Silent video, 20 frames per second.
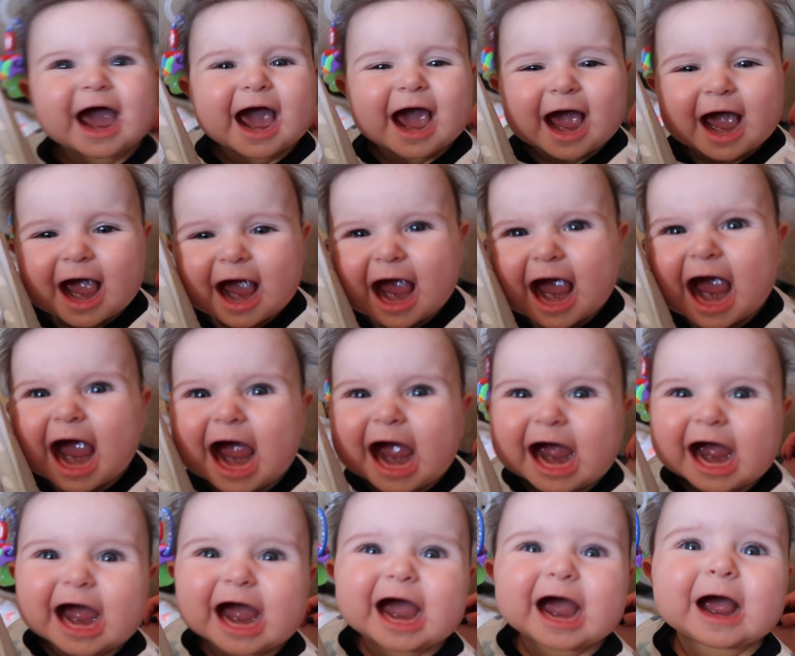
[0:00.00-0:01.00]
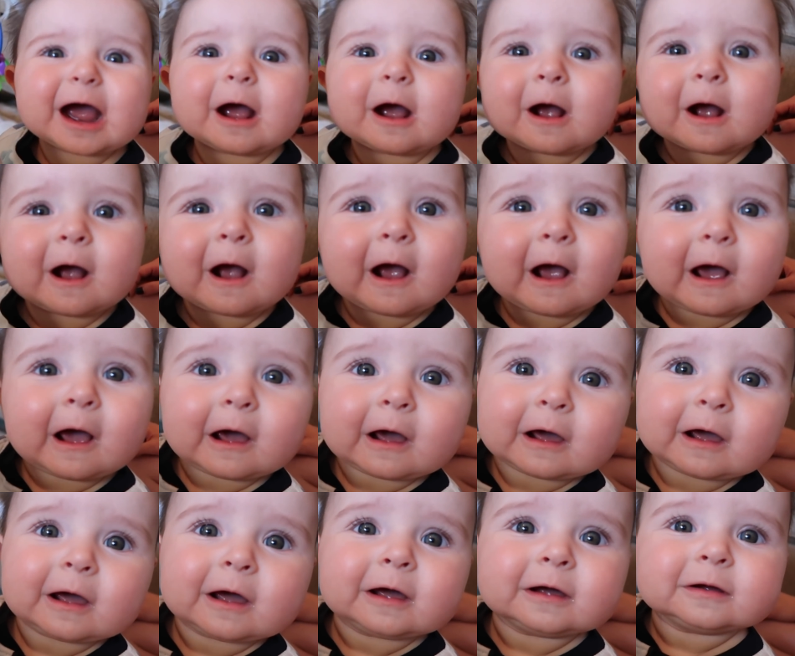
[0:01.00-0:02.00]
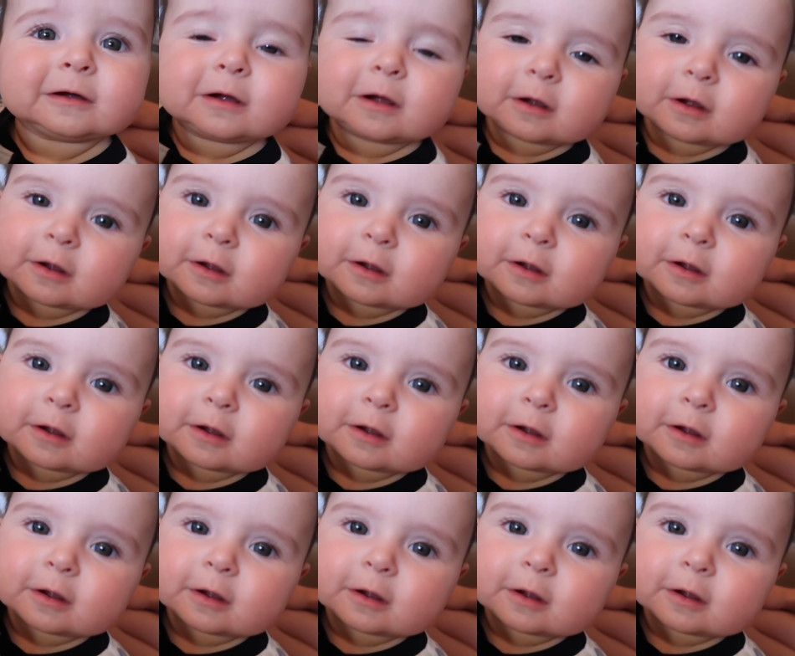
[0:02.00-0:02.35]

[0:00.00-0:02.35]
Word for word: You want the camera so bad, huh?